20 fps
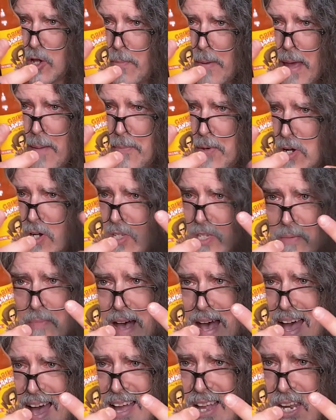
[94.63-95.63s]
peppers, some
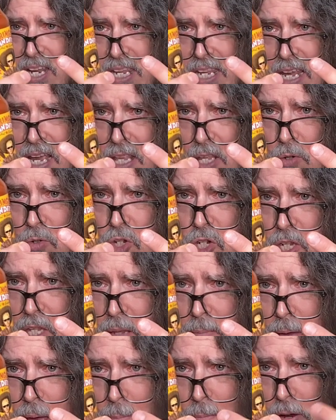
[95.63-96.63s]
hot yellow
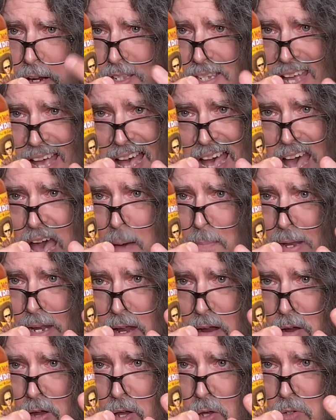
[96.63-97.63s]
chili peppers,
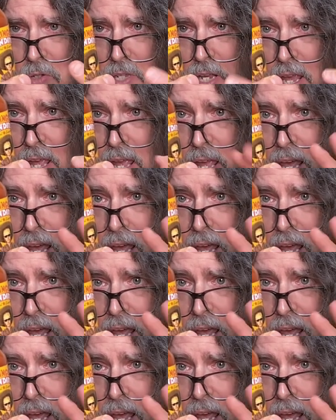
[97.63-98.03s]
habaneros,